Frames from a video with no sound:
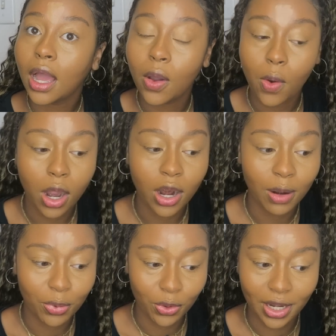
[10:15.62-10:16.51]
how
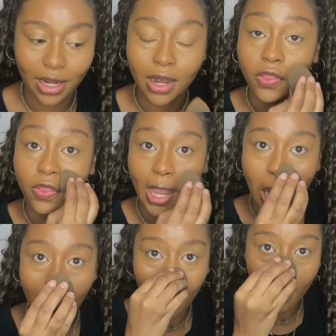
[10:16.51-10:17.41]
heartbroken they
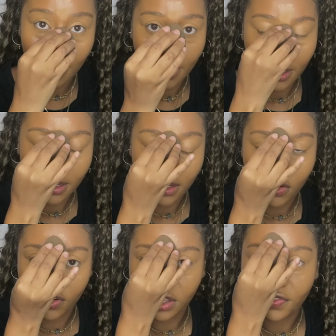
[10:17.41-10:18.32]
are
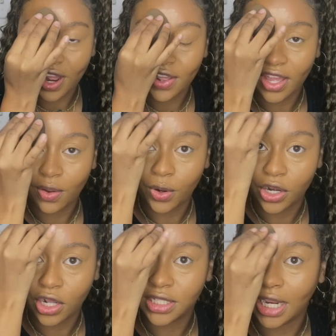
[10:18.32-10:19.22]
over the fact that we're
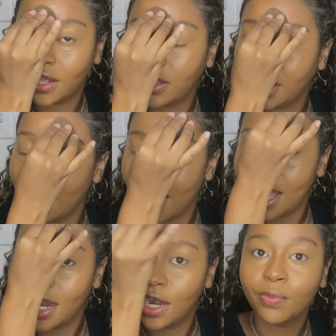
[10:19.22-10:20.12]
not together.
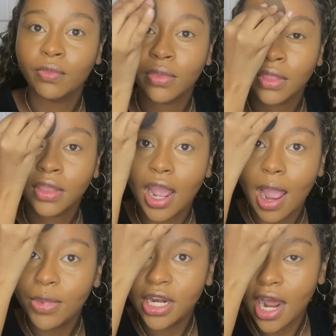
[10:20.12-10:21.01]
And
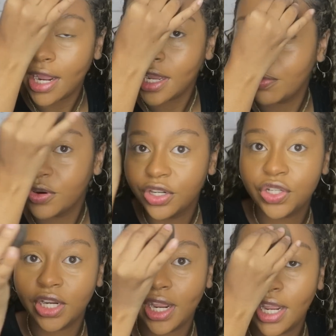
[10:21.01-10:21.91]
I mean, I
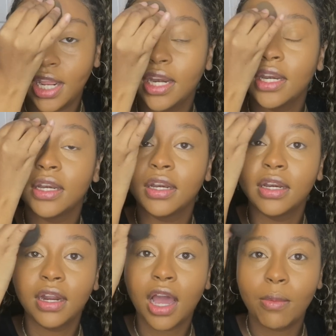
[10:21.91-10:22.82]
appreciate
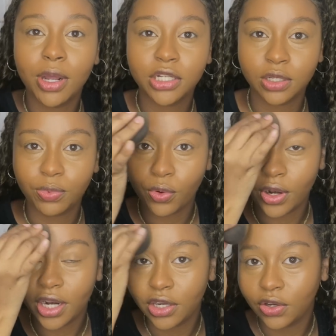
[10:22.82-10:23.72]
how much
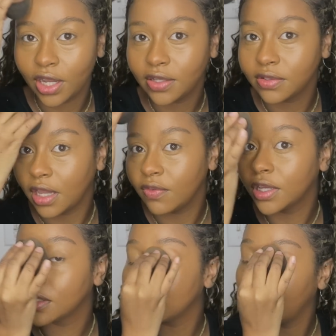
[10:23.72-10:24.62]
support you guys gave
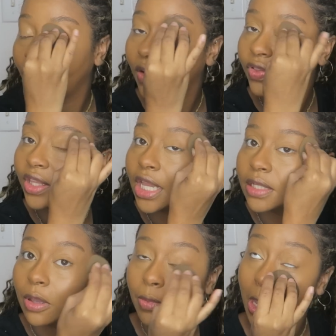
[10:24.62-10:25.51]
us or whatever the
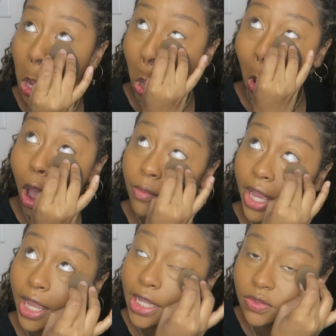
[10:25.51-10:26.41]
case may be,
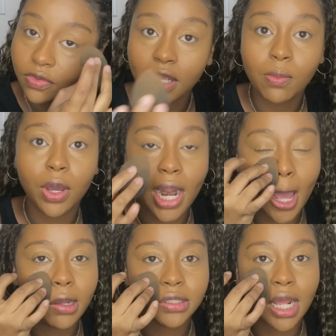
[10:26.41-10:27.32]
but he's with someone
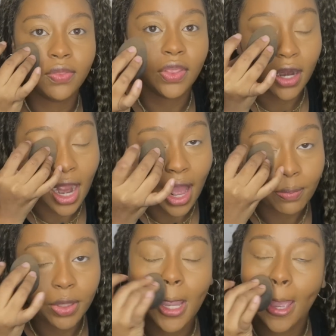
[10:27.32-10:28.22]
else and they're
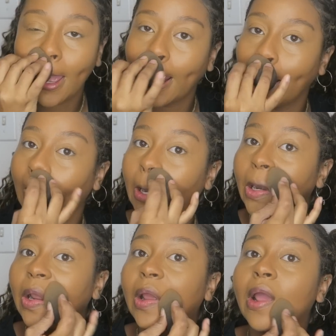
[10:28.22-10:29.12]
happy, and